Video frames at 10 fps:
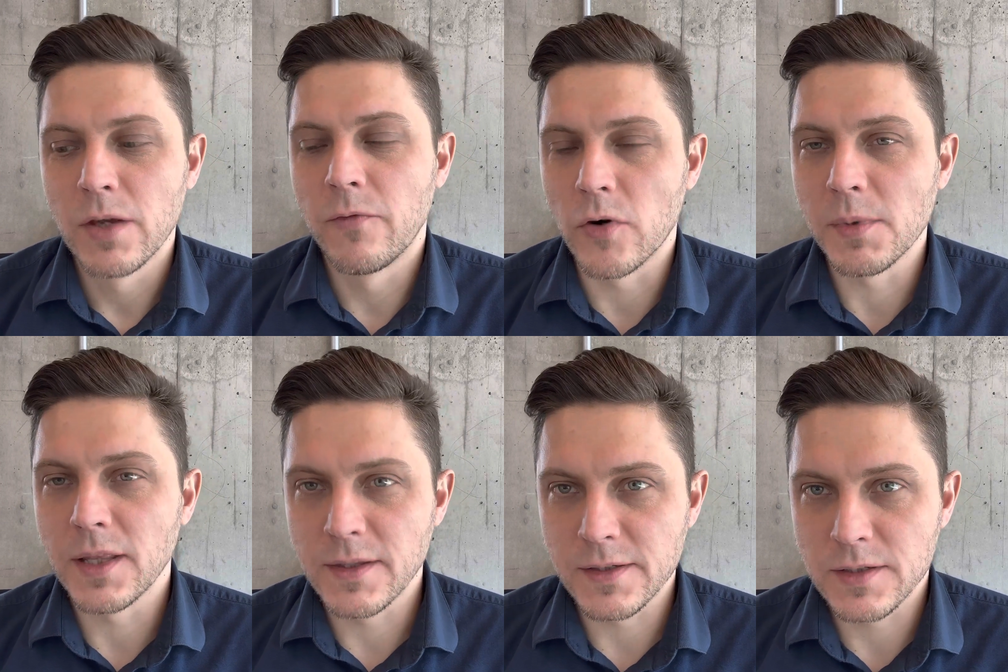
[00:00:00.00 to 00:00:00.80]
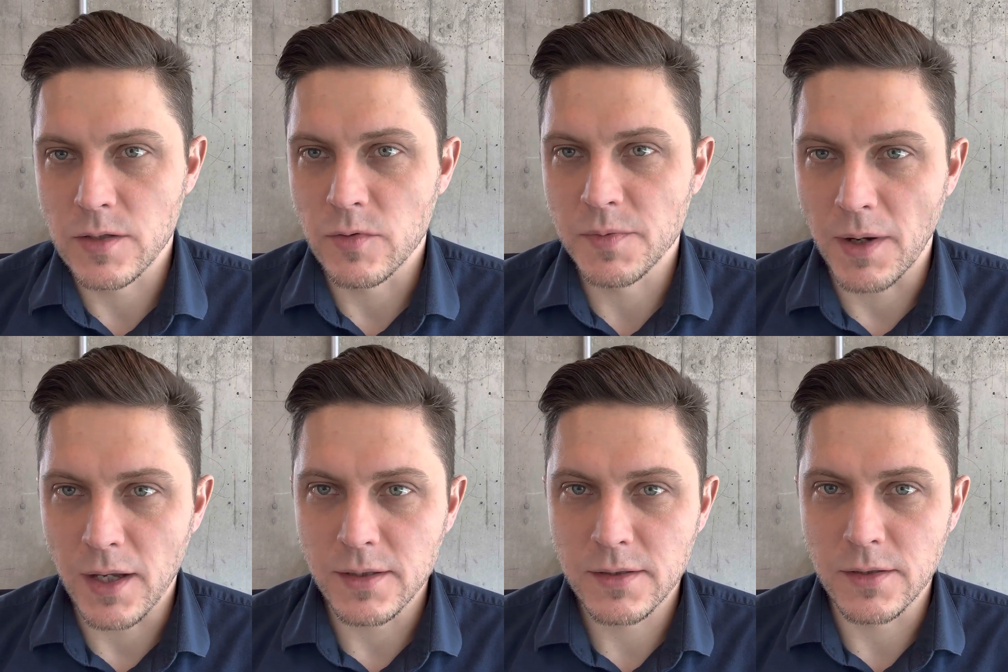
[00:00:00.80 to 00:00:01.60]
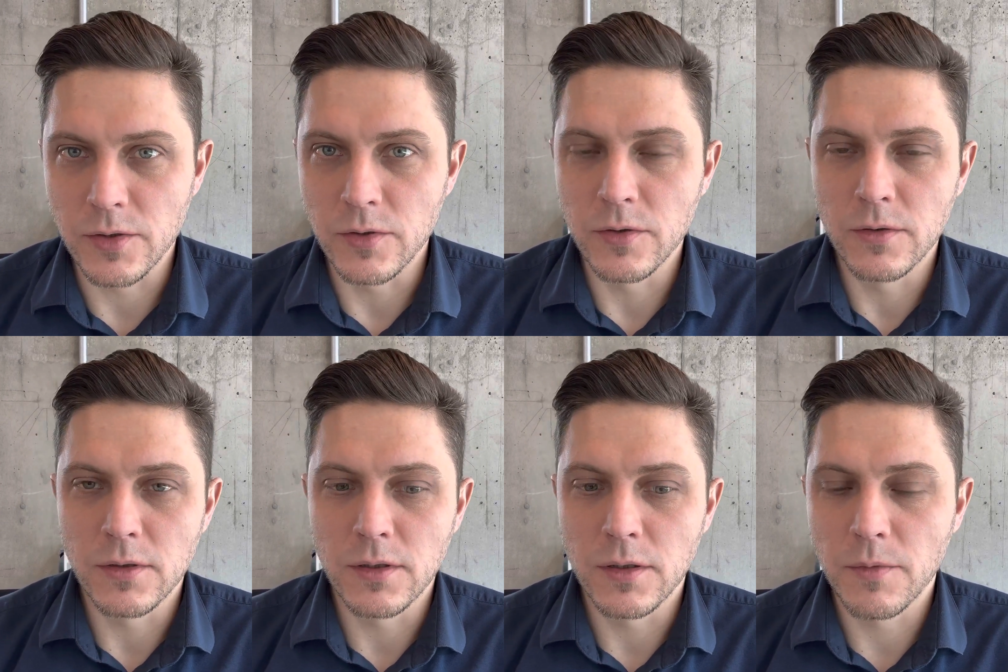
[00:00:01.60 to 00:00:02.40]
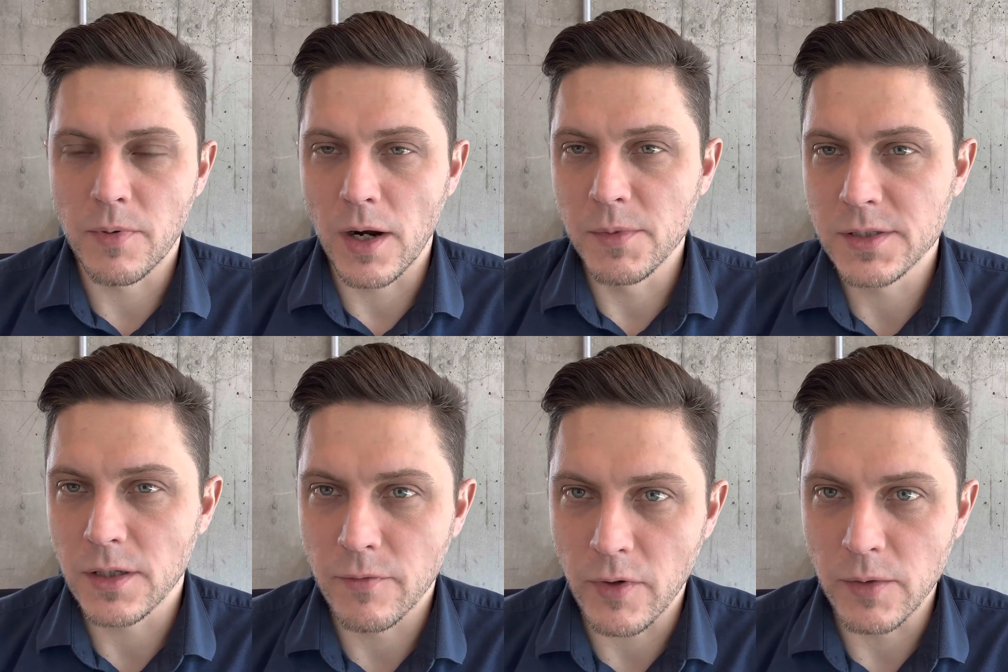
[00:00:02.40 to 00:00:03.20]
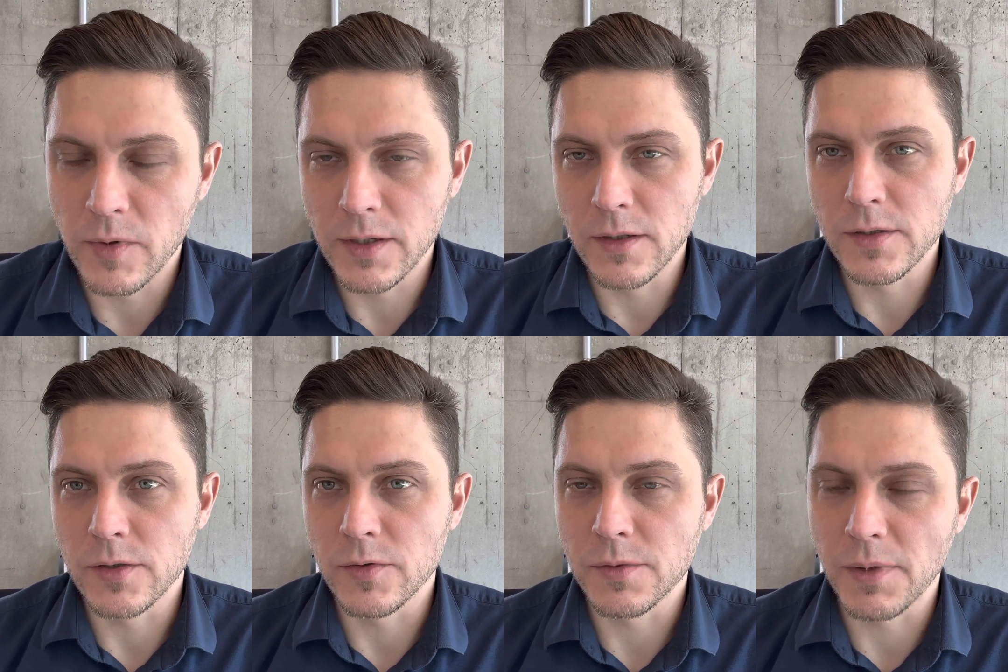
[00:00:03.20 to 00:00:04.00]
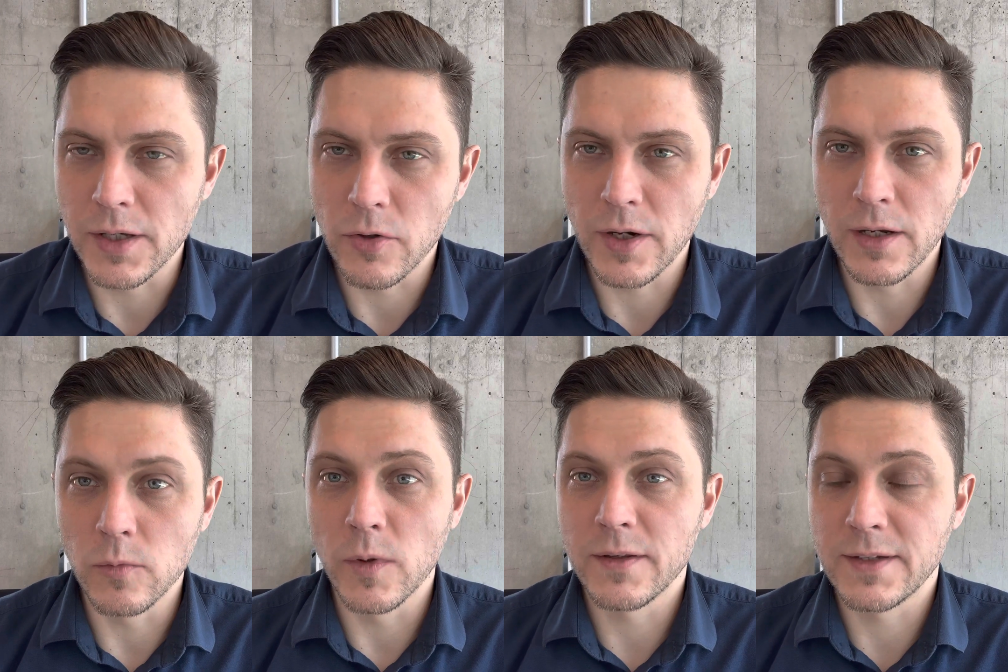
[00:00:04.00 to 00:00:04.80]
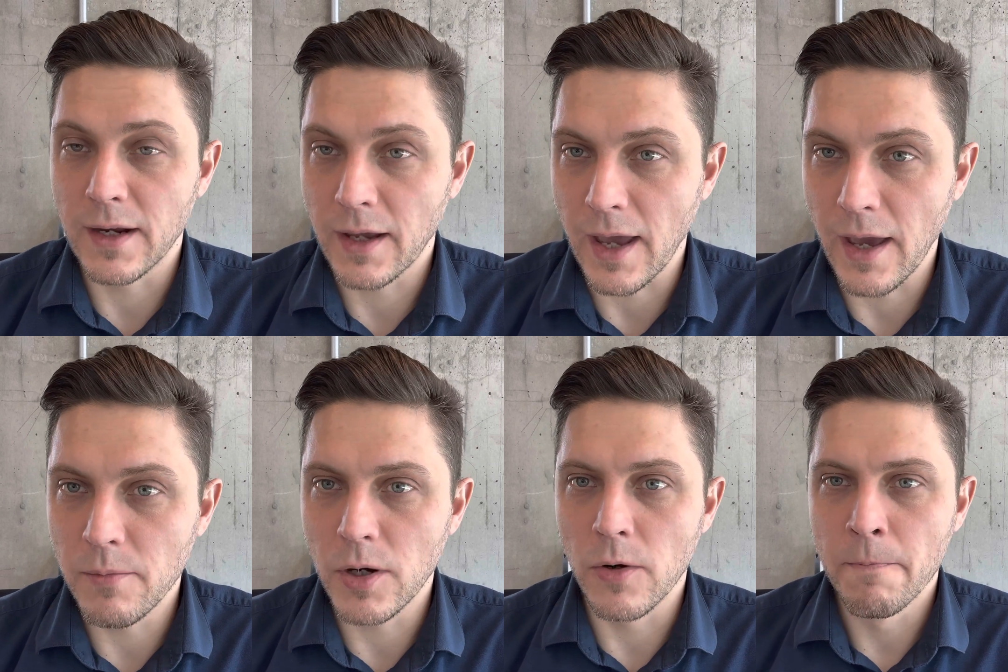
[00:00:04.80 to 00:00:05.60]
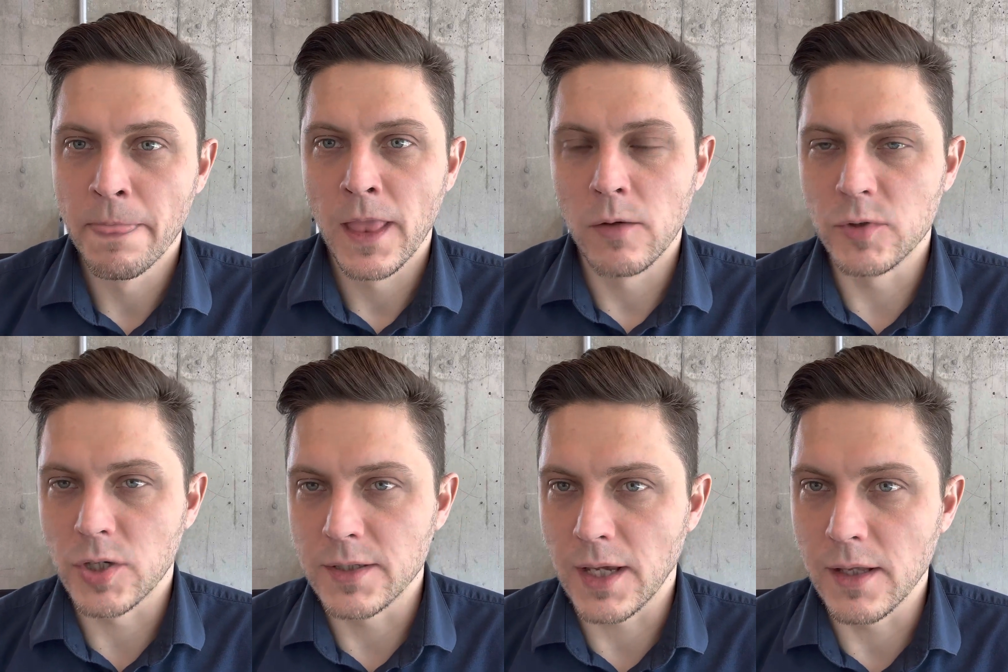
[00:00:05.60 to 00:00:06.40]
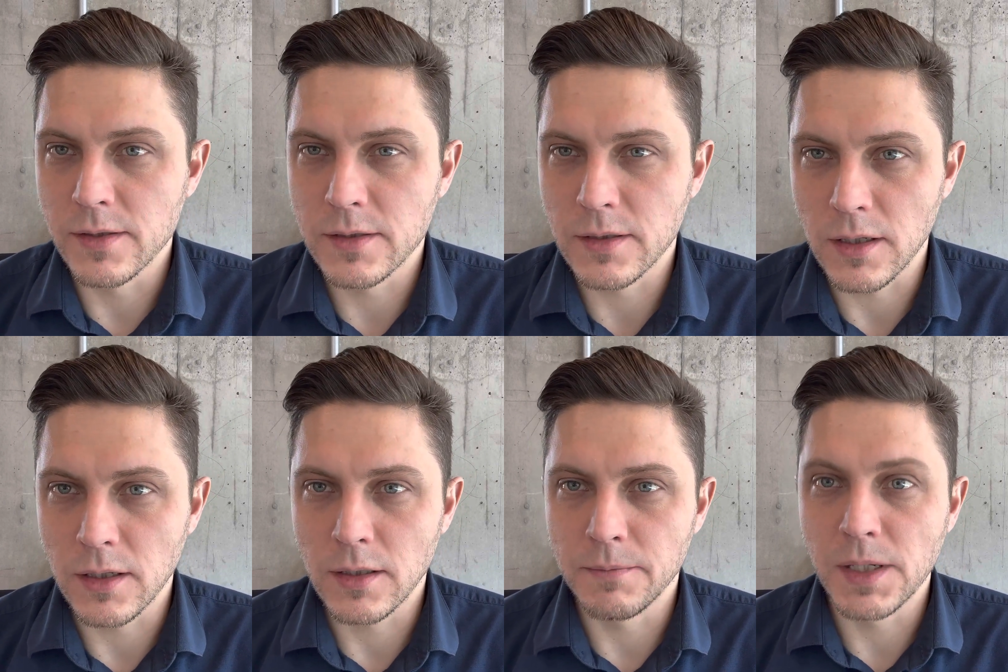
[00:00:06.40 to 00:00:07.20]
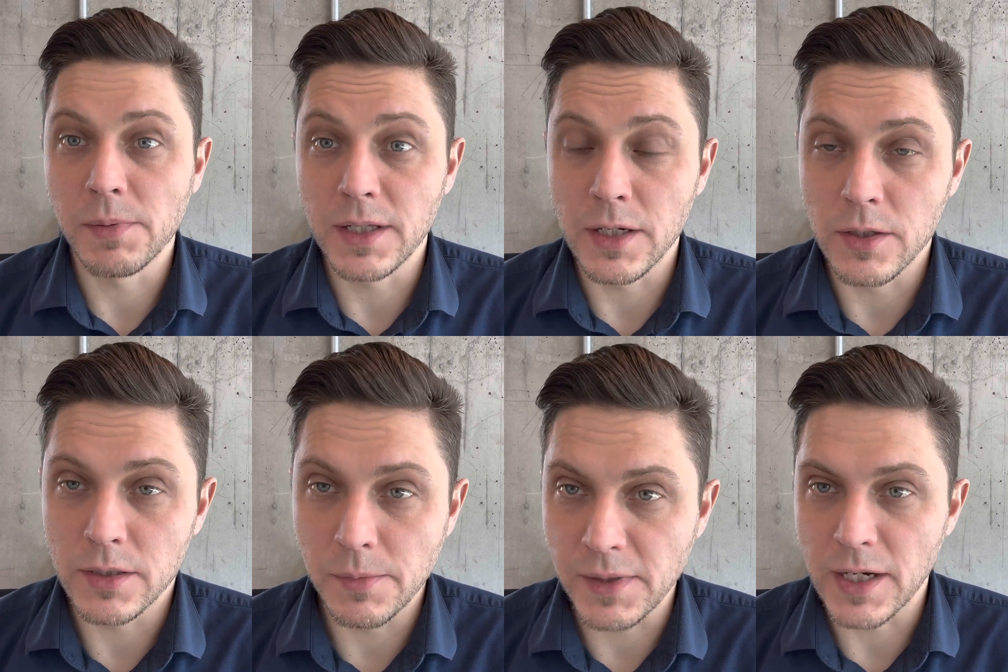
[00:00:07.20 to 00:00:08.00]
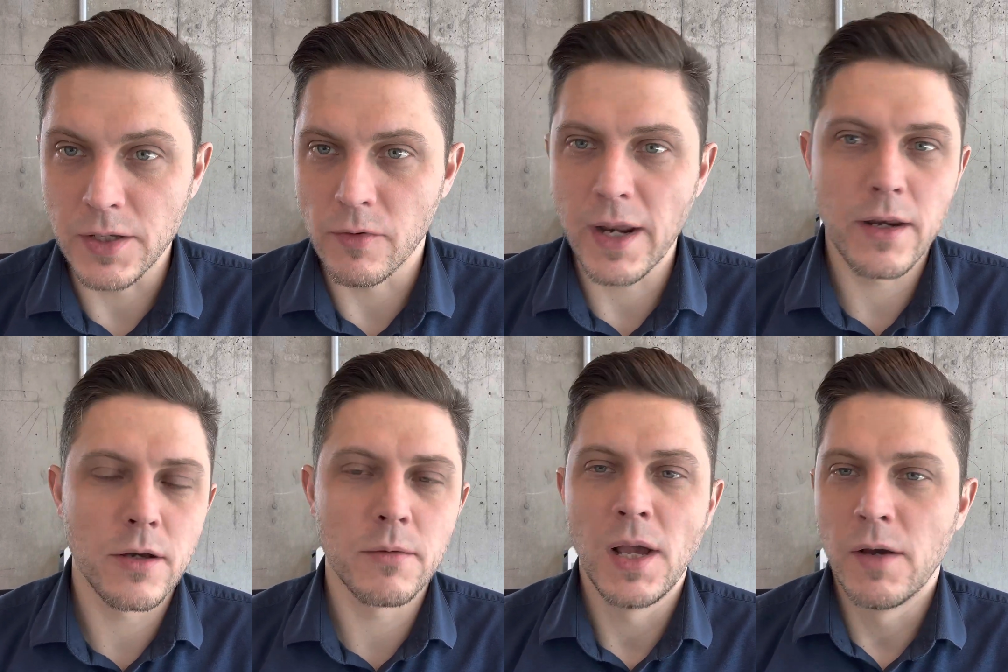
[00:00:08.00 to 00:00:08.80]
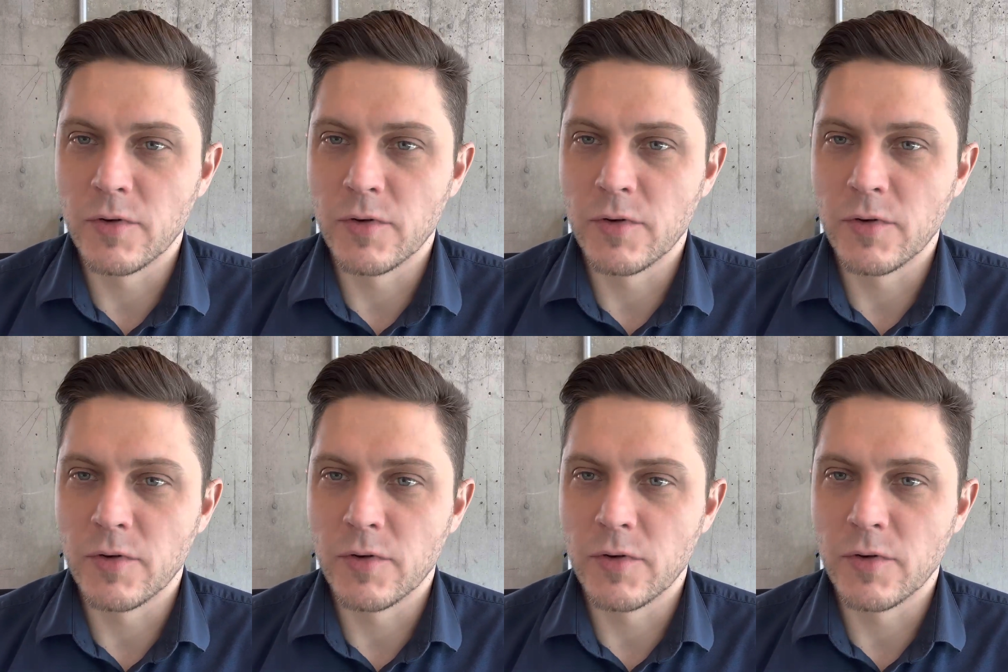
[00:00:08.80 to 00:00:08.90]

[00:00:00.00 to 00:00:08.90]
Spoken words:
Formally, this is a response to the promise of Great Britain to supply Ukraine with tank ammo, which contains depleted uranium.